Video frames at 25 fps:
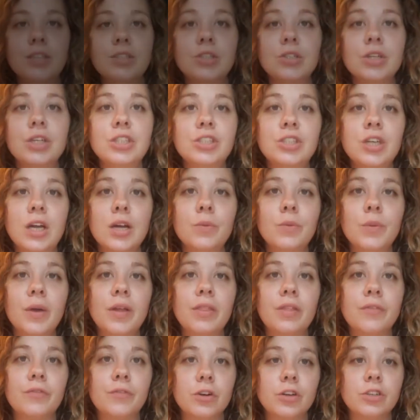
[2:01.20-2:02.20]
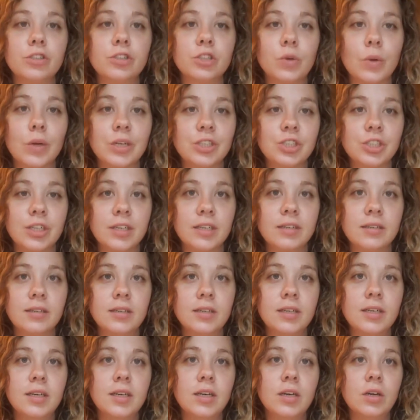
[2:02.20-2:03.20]
So let's start with the first question,
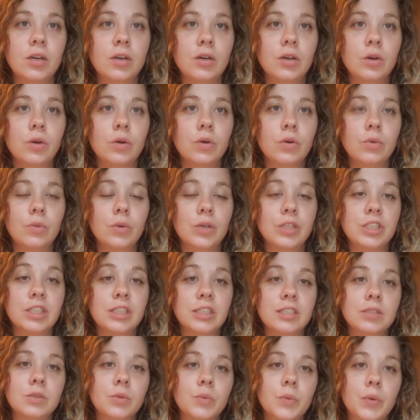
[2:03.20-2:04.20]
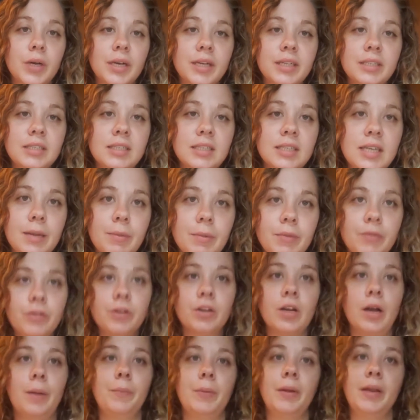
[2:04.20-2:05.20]
which is, what is the name of
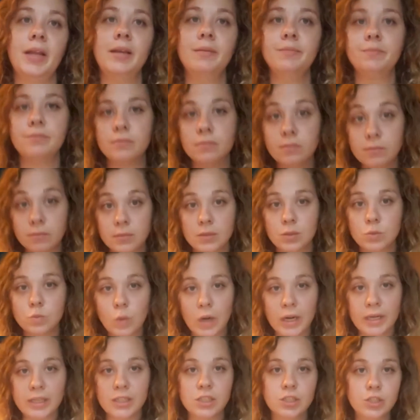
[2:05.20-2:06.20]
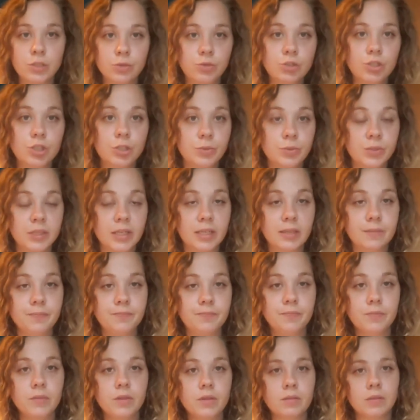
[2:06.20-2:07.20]
your company and why did you choose it?
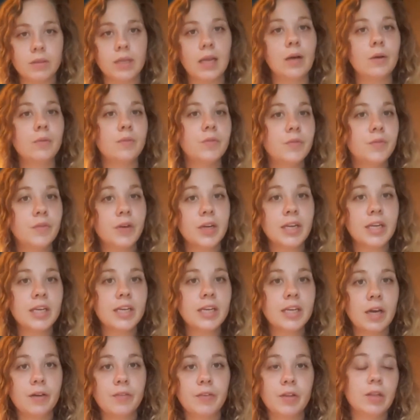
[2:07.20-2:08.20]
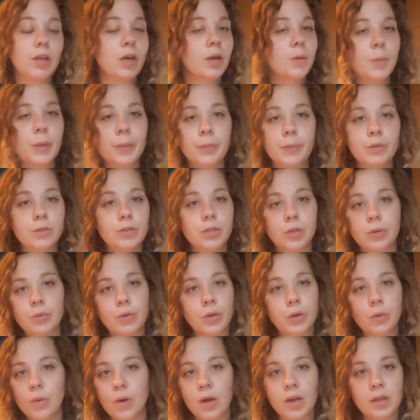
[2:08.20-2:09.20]
Now, funny enough, a lot of people don't
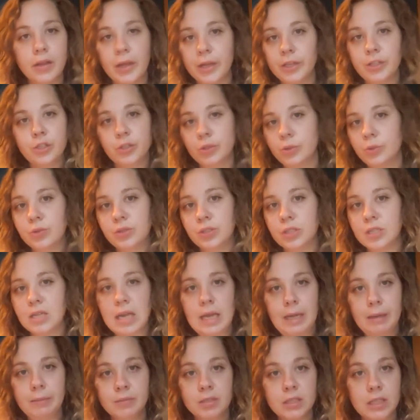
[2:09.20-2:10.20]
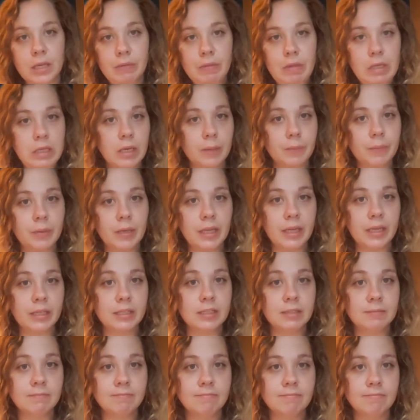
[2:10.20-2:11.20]
know why they choose the names of the
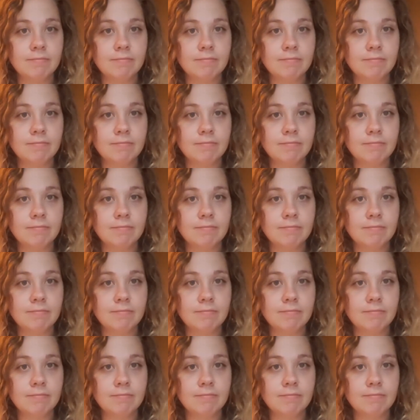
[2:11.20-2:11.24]
companies.